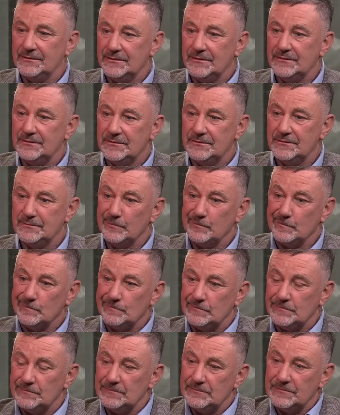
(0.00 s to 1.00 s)
What, like,
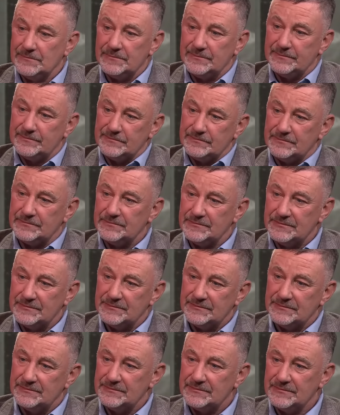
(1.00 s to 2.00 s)
you
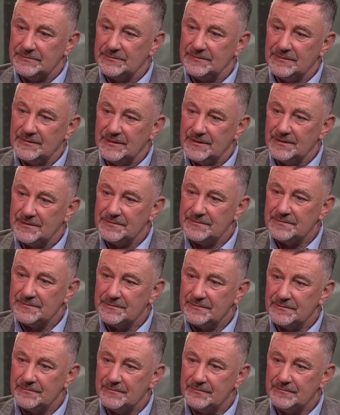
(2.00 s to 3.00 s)
talked then about, I
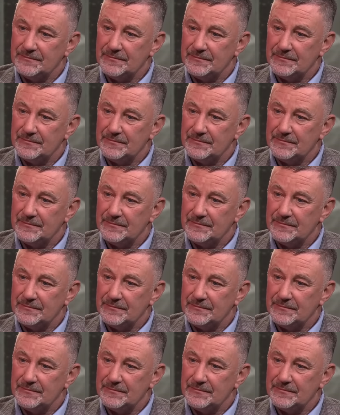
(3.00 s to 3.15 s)
guess, with the